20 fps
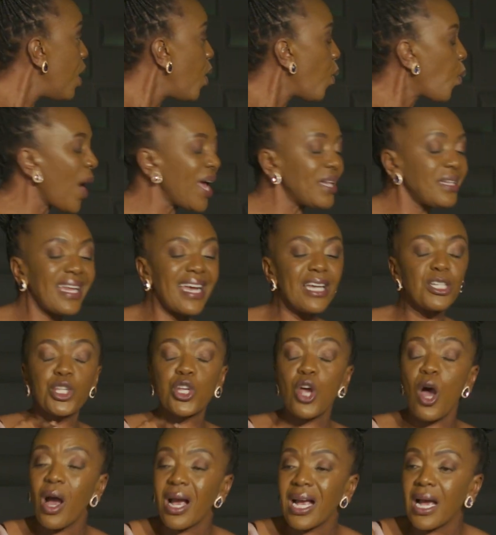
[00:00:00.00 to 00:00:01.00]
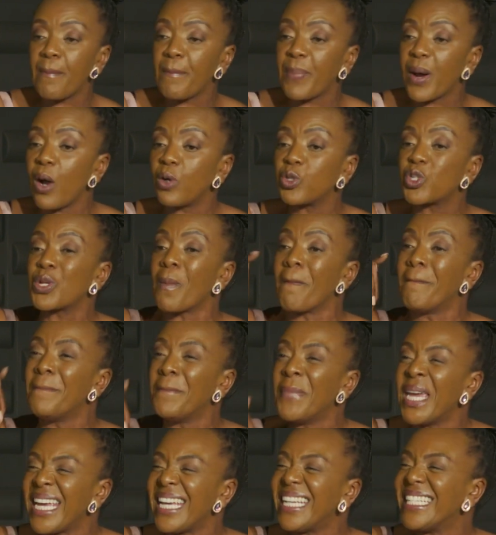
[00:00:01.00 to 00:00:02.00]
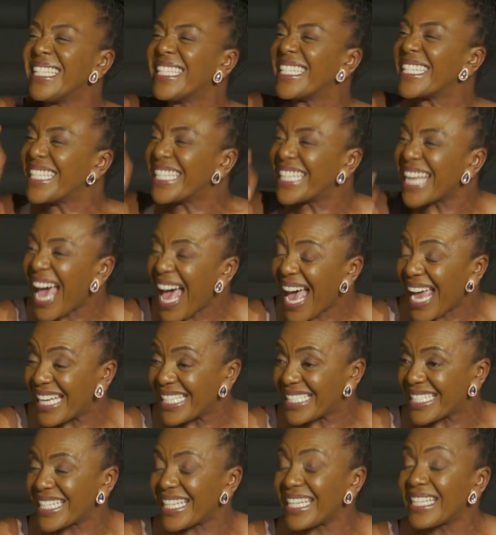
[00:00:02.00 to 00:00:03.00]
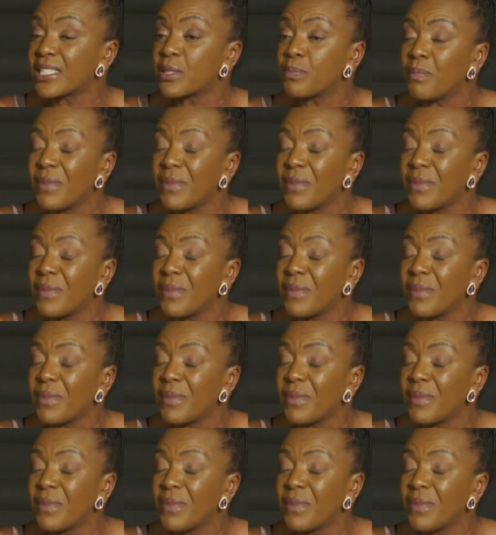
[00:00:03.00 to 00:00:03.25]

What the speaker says: When they talk about midnight, it